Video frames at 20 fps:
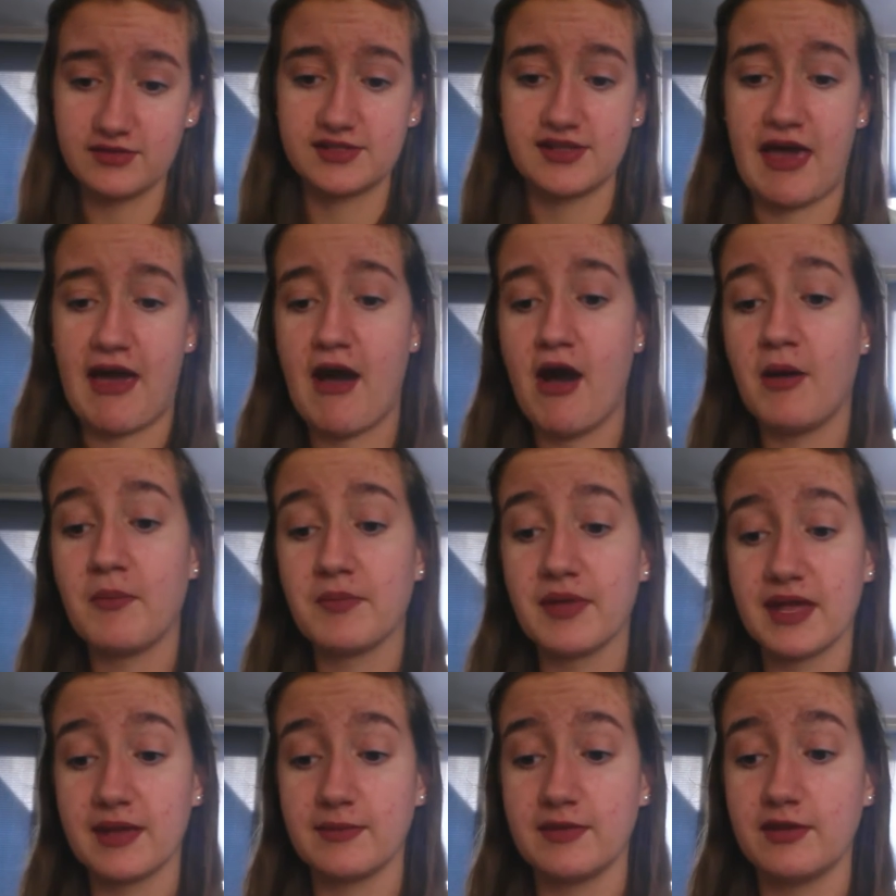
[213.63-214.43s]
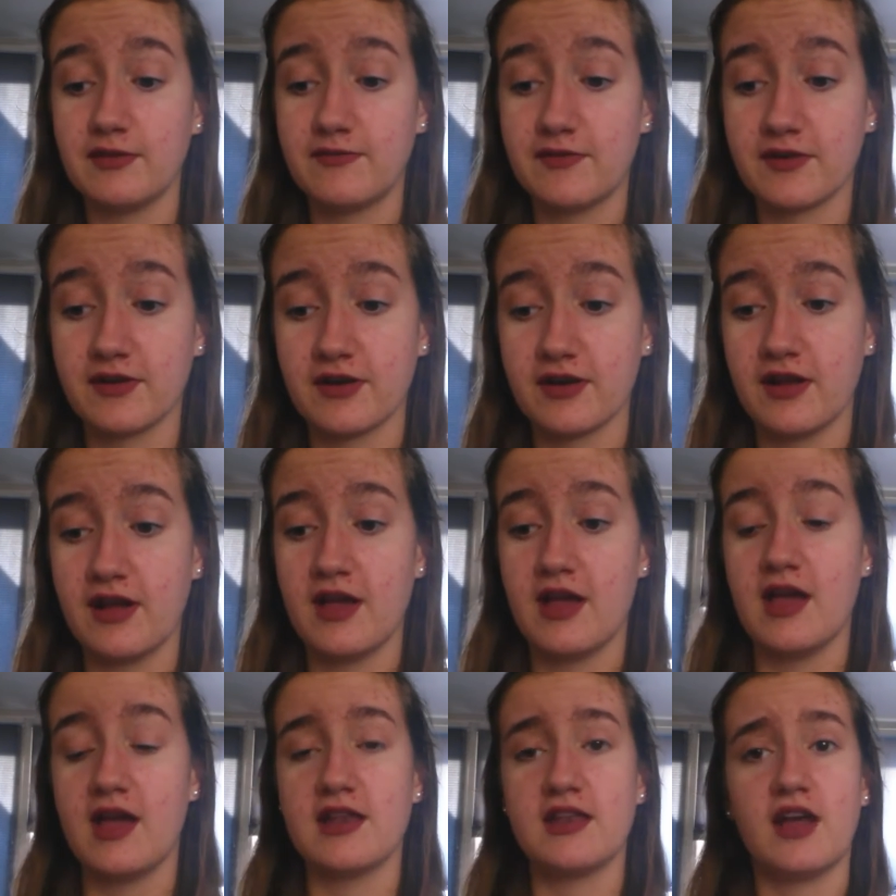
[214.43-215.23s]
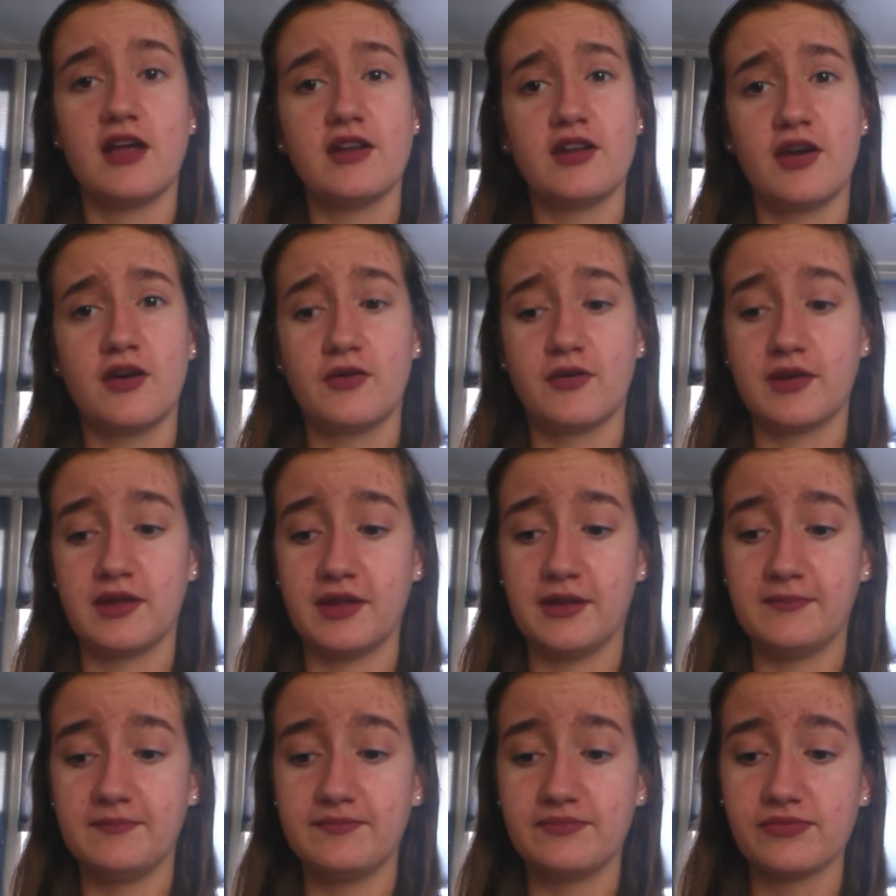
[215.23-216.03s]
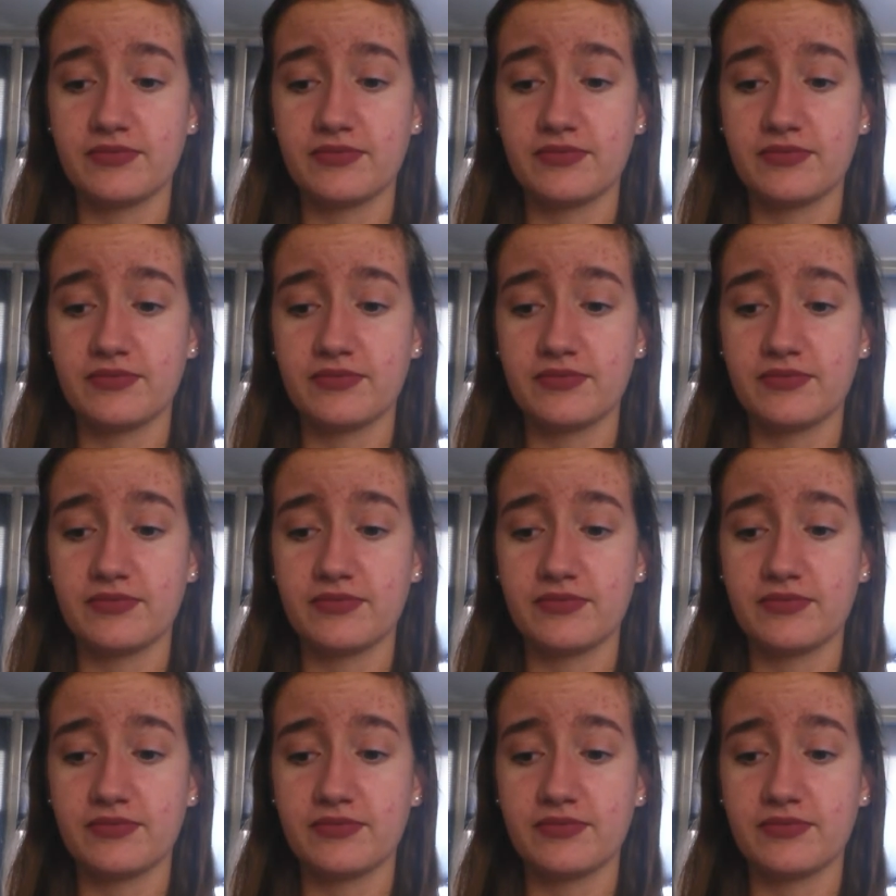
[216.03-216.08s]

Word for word: so I don't blame you for not knowing.